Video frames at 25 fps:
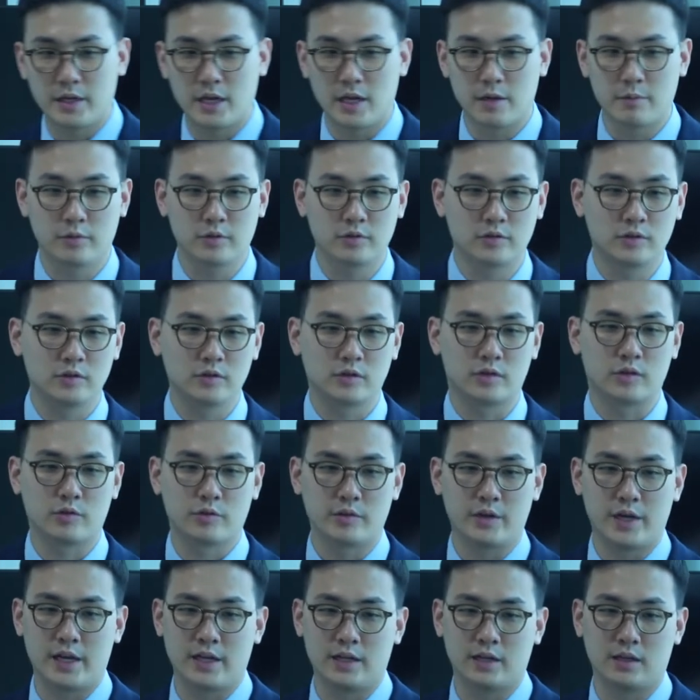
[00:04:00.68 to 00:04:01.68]
able to
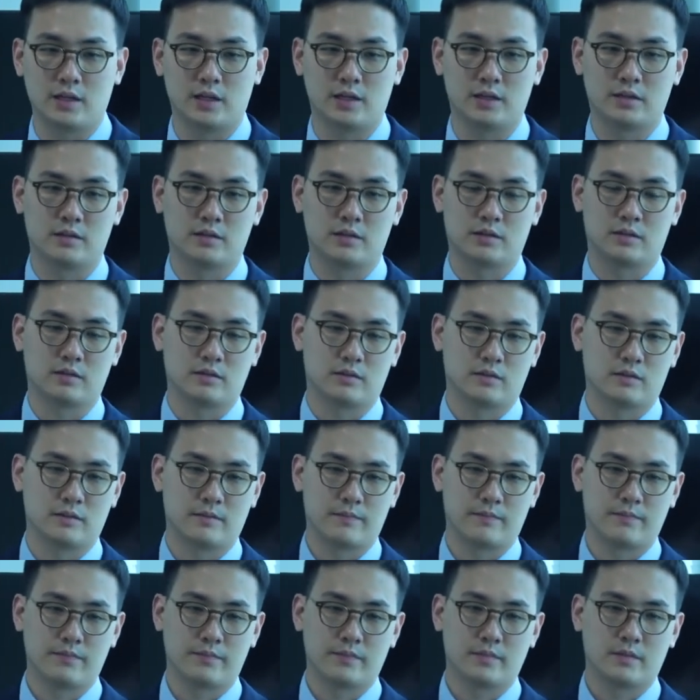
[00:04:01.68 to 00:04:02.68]
create things,
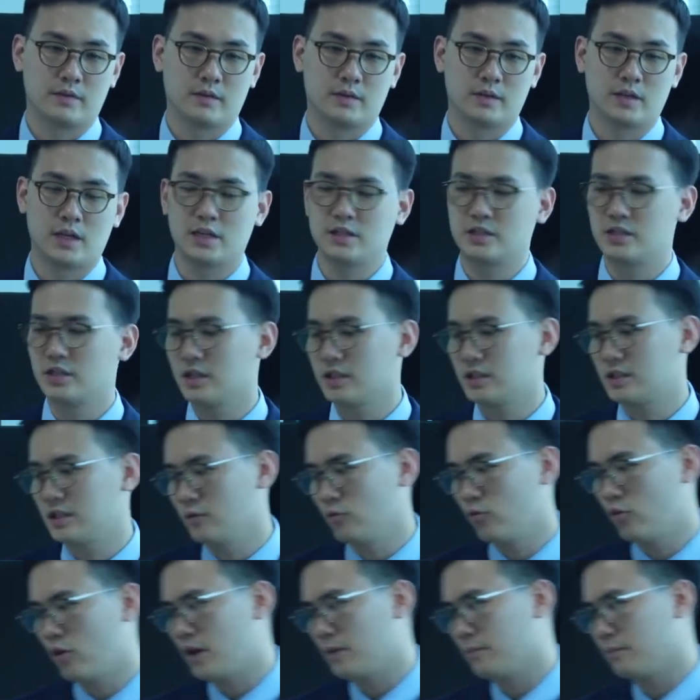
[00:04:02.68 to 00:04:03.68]
not just
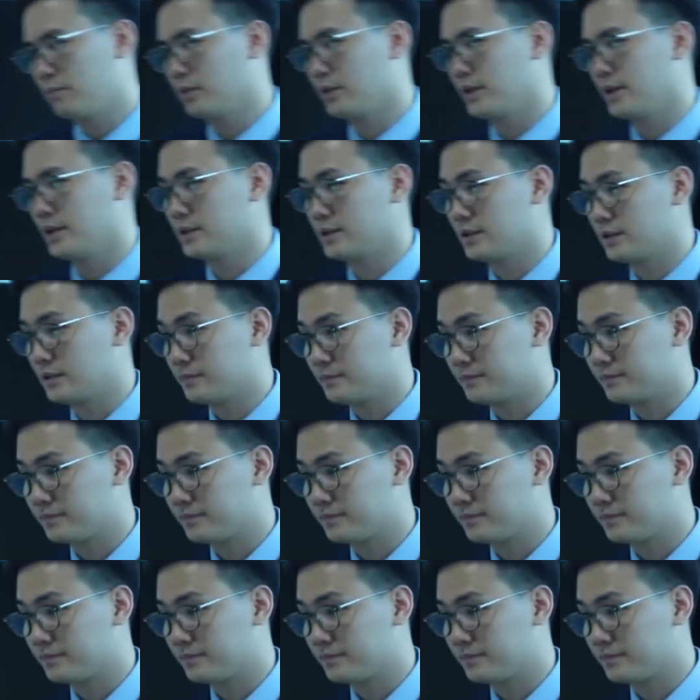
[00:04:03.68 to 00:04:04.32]
in one place.